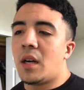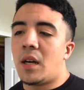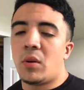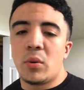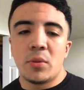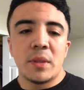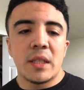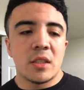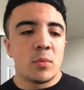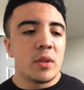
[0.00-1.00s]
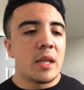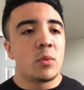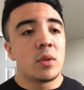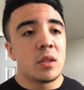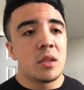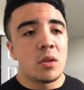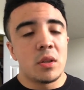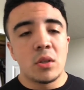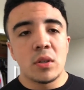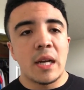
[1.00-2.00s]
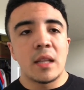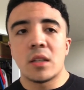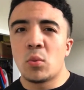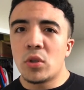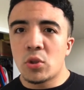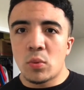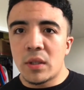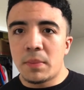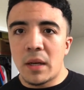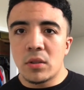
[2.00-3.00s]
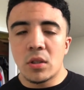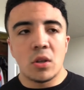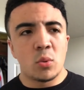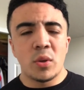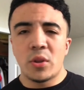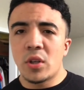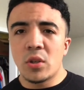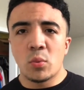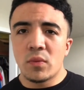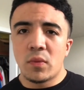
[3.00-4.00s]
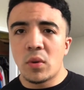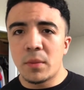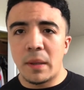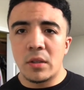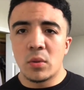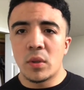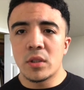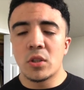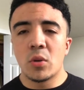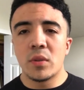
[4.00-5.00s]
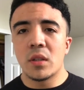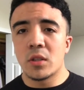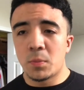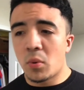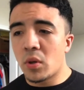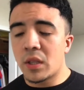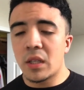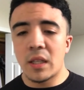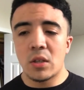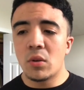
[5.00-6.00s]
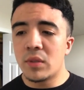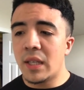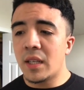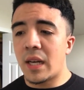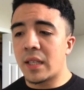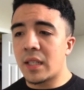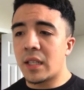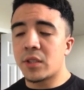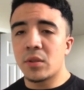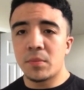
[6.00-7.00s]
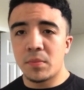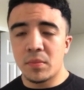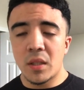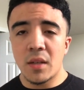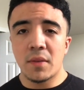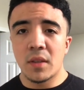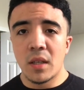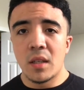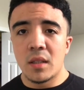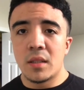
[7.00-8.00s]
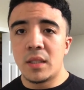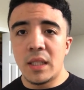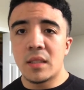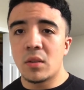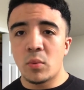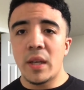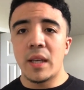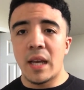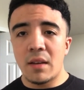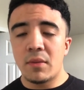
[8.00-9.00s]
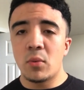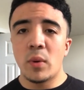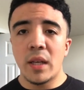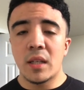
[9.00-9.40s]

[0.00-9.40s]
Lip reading: I want to be that someone that when, a little guy like a 120 pounder or a 130 or 140 pounder wants to go into the sport, they're like, oh, dang, I can actually lift decent weight, heavy weight.